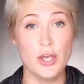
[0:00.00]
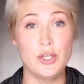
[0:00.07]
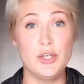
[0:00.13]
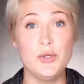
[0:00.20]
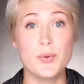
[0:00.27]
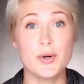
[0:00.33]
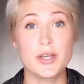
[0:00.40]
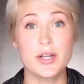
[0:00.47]

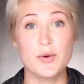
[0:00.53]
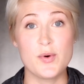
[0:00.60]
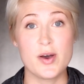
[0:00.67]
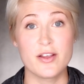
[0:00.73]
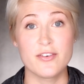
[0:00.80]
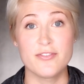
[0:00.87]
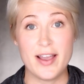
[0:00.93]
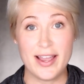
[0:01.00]
you are going to
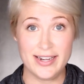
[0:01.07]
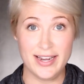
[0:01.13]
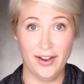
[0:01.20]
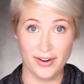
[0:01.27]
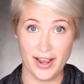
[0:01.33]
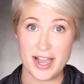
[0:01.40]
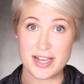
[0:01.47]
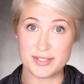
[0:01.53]
want to find
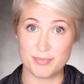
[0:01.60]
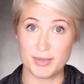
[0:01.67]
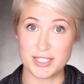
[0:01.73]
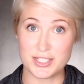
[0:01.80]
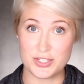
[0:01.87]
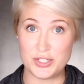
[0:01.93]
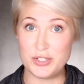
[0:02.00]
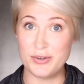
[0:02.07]
out as
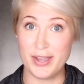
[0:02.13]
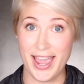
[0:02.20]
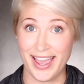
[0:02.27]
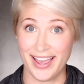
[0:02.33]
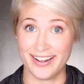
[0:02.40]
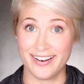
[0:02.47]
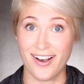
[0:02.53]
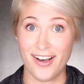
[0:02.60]
much as you
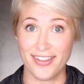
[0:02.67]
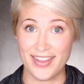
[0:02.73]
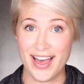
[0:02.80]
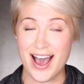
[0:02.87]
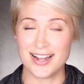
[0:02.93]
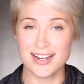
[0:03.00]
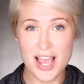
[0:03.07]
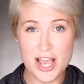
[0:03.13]
can on
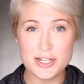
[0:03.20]
that.